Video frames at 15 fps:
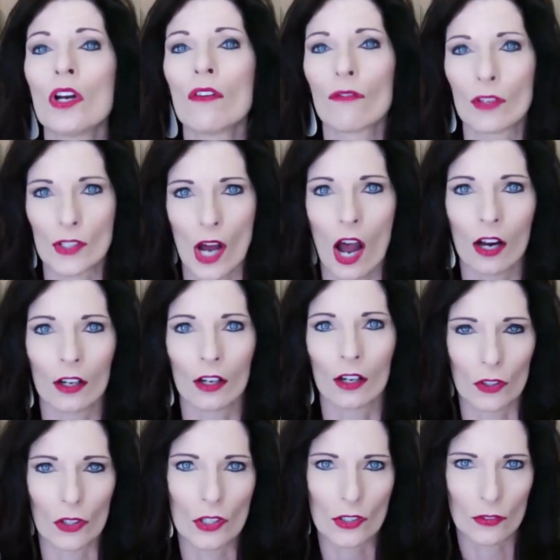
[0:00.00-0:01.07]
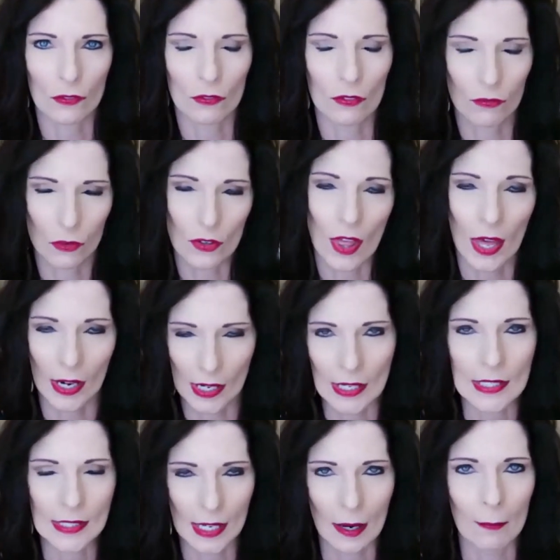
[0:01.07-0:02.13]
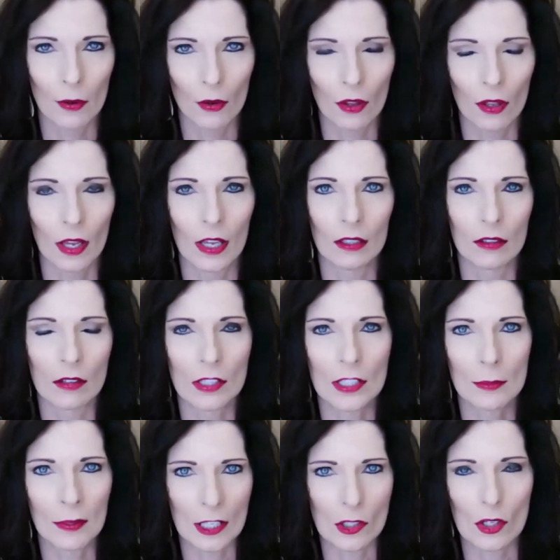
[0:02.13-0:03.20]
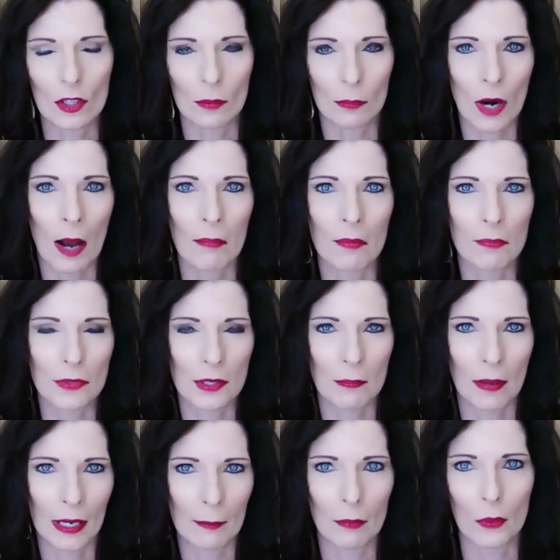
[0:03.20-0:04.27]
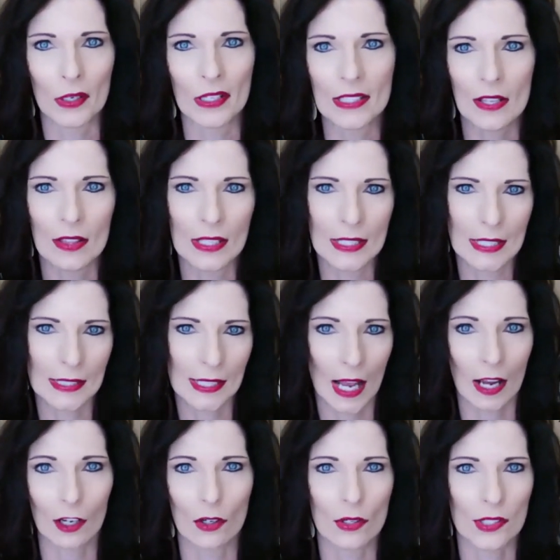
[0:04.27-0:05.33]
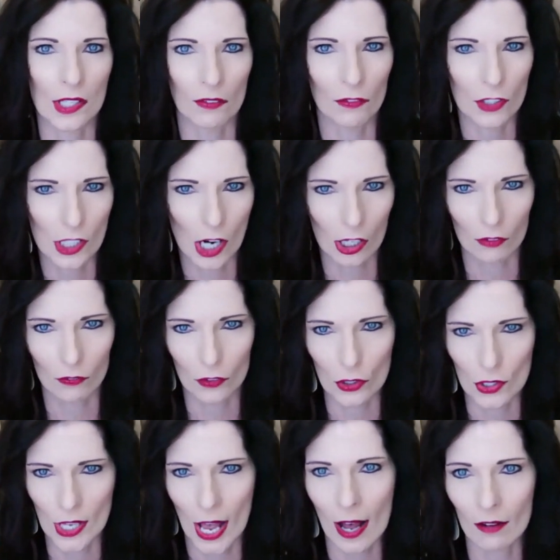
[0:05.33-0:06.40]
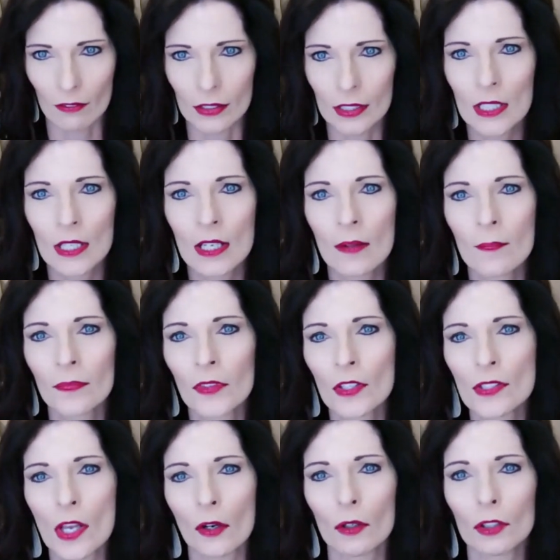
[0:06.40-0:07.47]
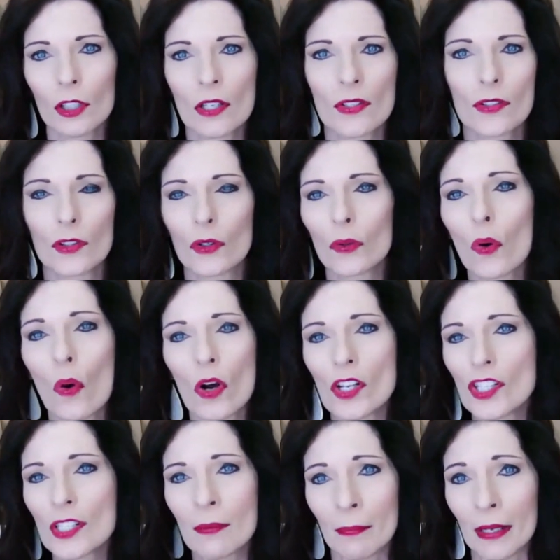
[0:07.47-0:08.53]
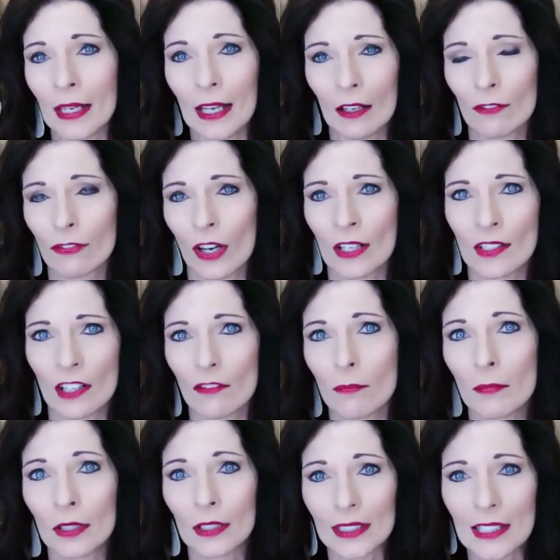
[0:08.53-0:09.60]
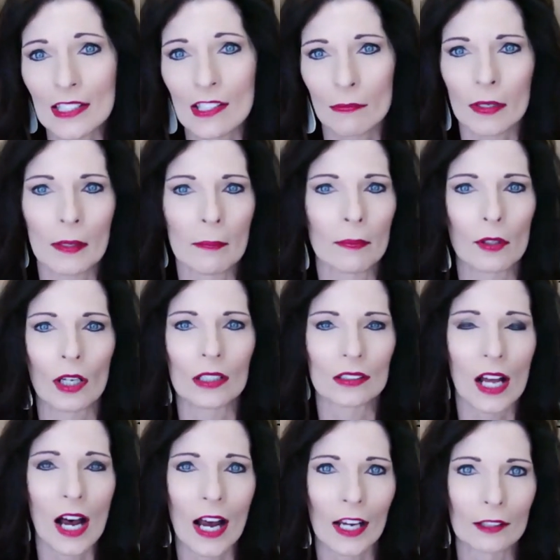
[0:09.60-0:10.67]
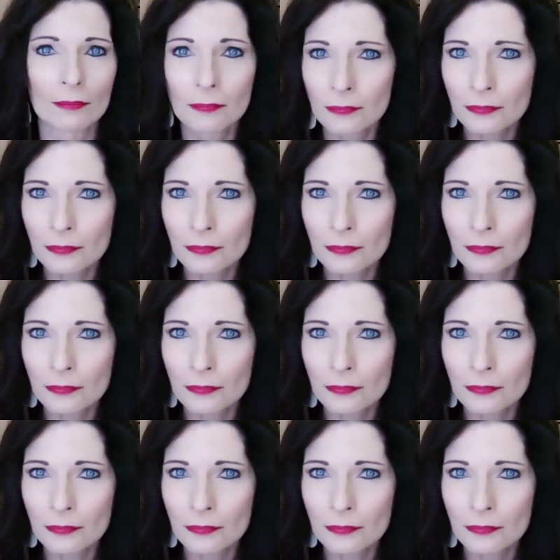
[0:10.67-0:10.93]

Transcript: photographers for that example, and speak to the problems and pain points and the desires that photographers have. So you're going to be in front of millions of people online.